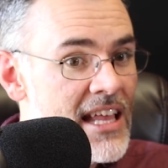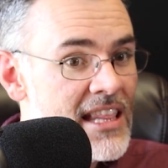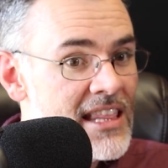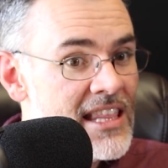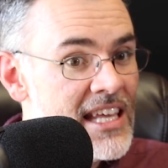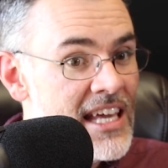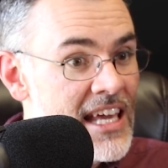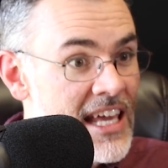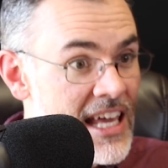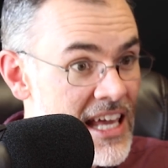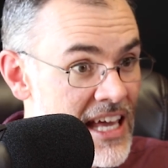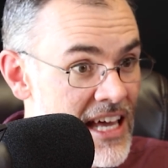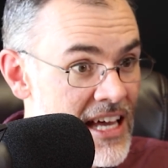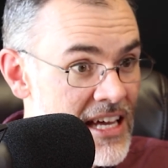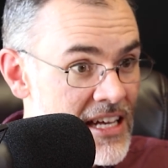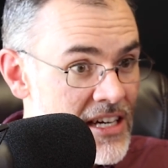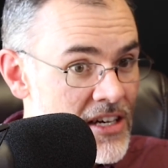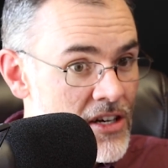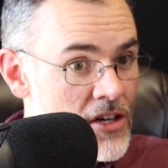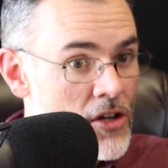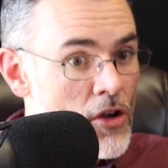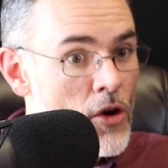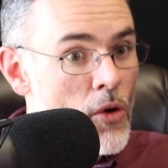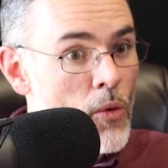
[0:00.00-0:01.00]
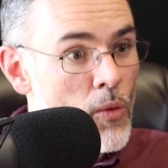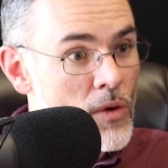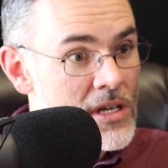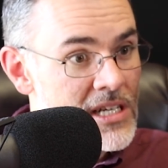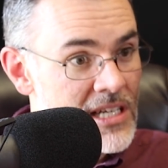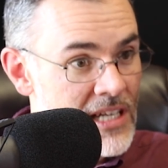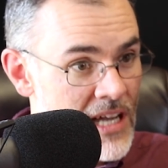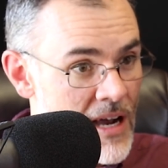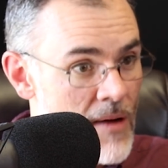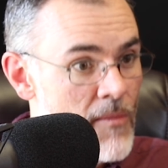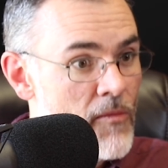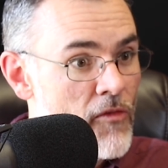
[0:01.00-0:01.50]
The end
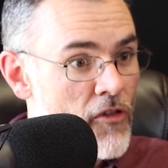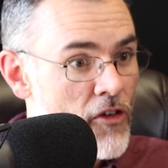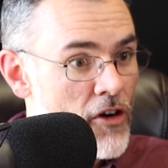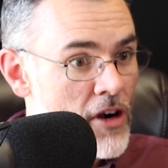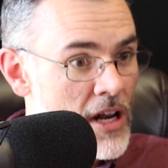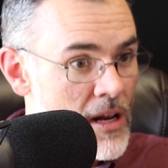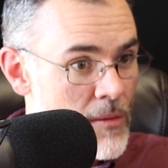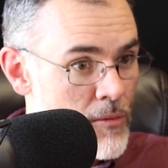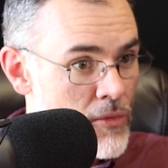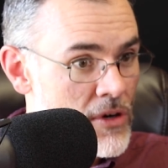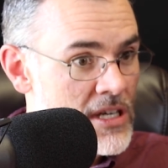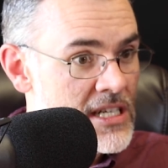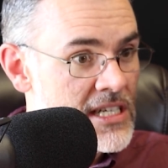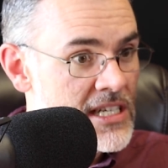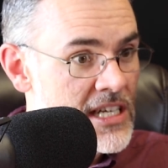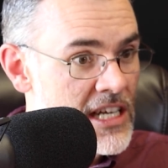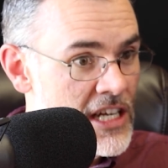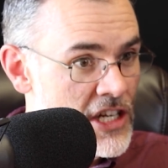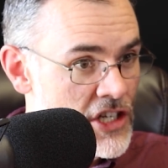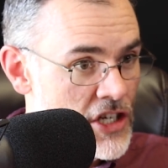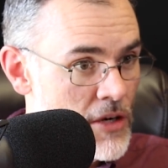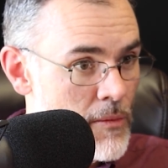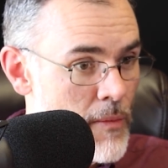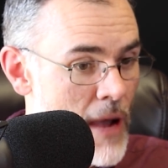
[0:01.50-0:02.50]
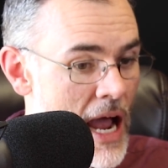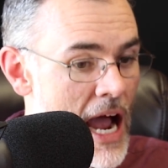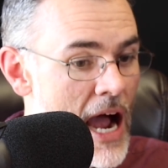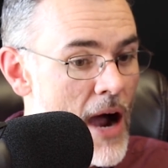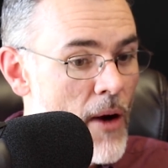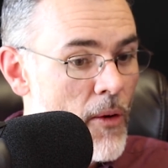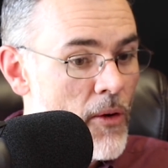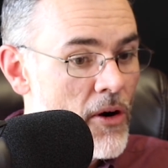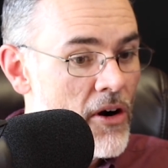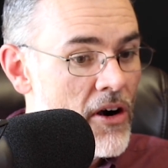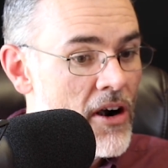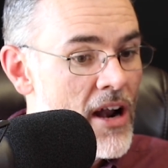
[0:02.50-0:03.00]
was comfort and prestige and
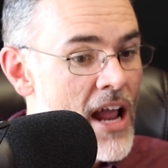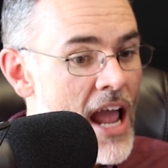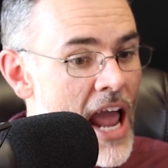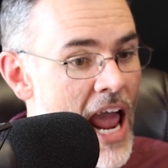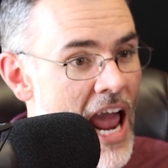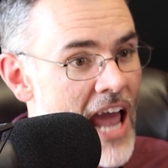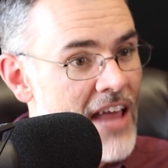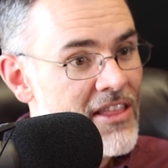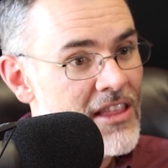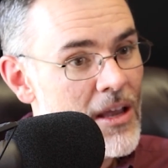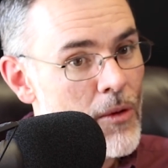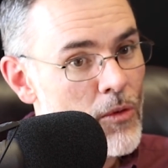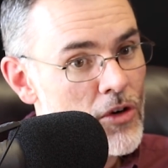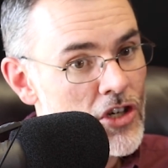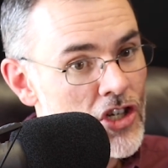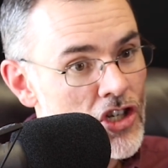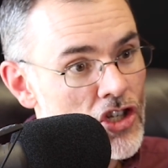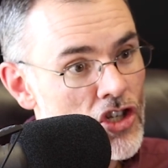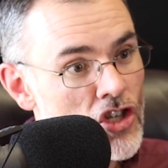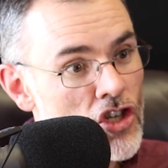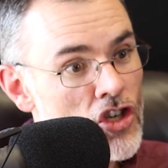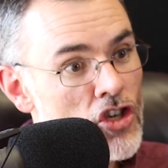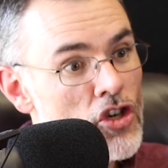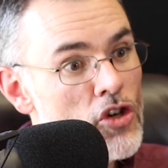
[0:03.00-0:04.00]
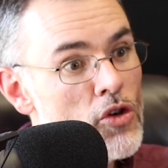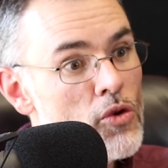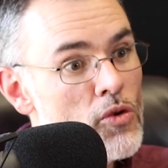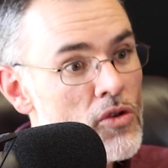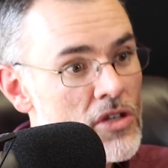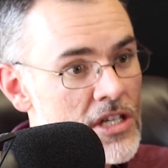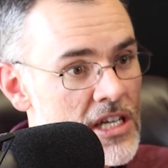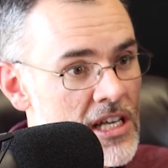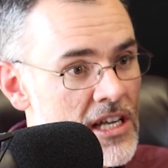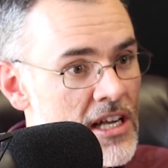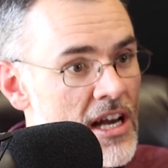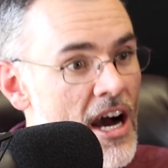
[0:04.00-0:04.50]
power, and they were just
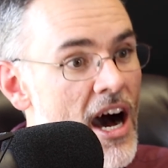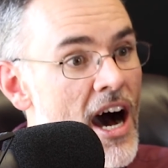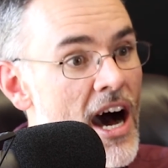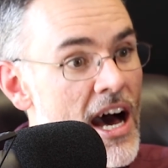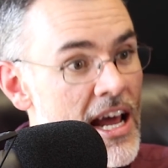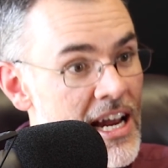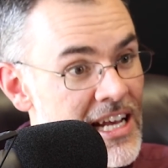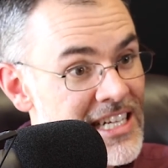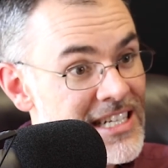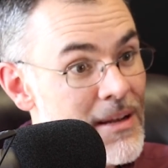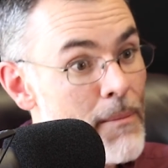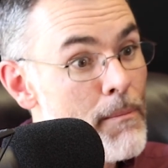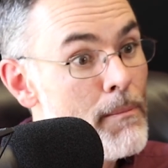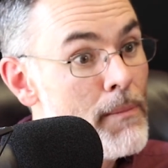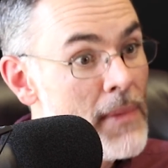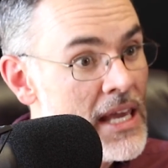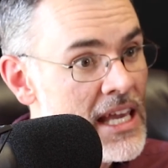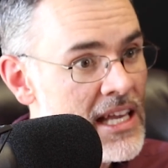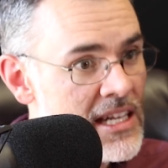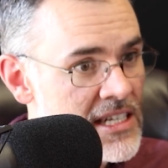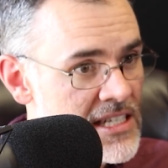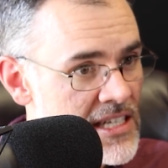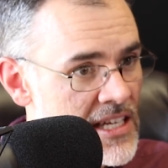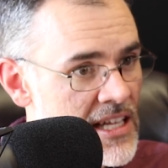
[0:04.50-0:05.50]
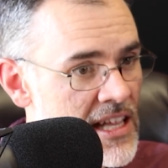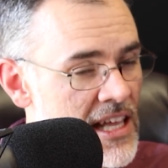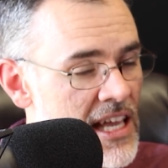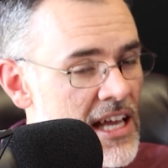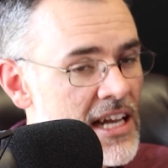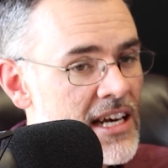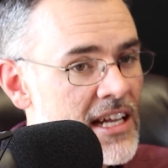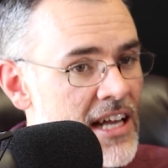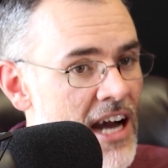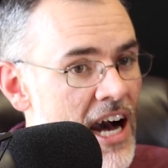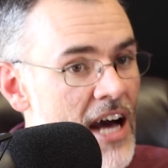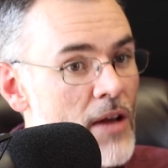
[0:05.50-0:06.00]
using God as a means to the
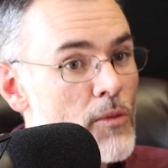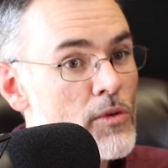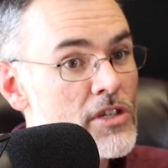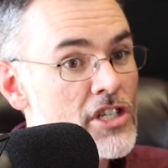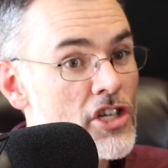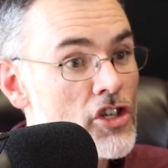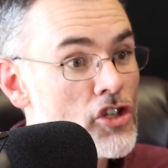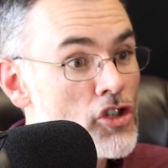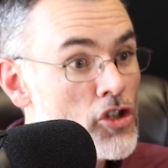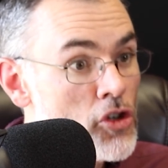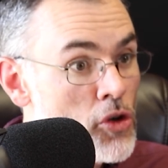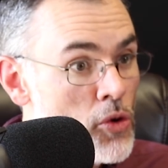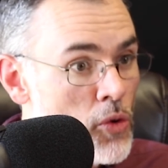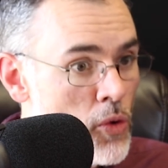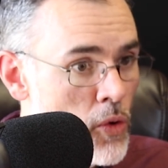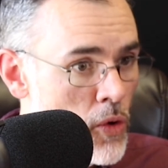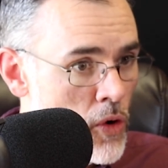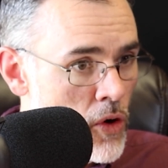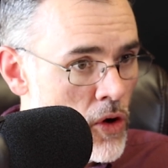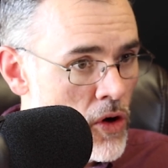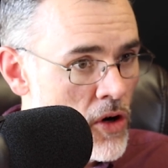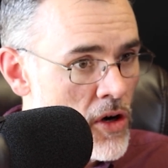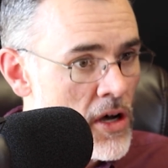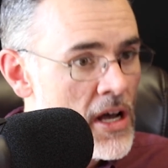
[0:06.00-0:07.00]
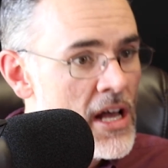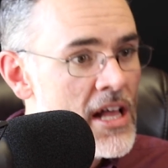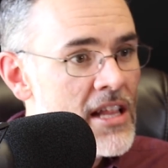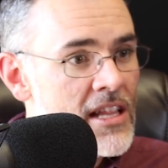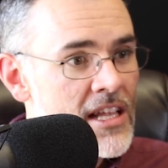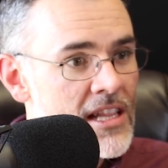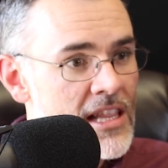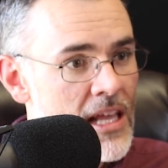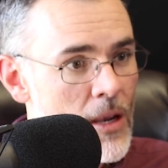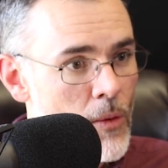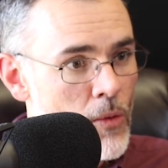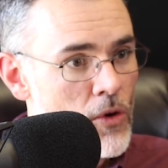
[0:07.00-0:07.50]
end. God was a tool
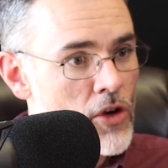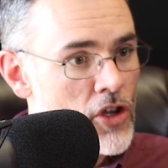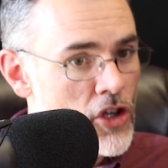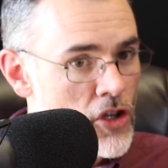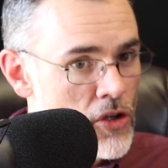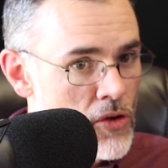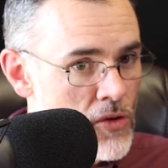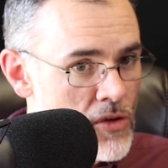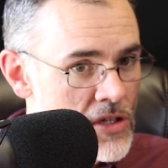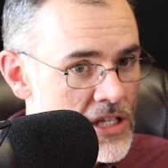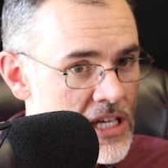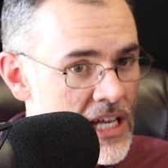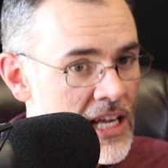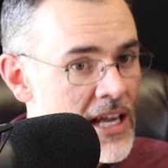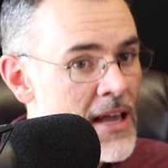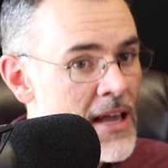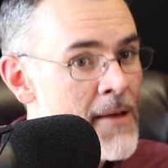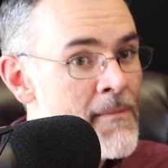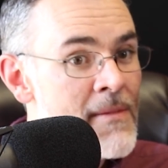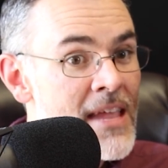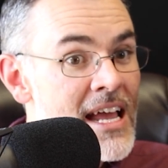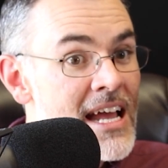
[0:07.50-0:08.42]
that they were using.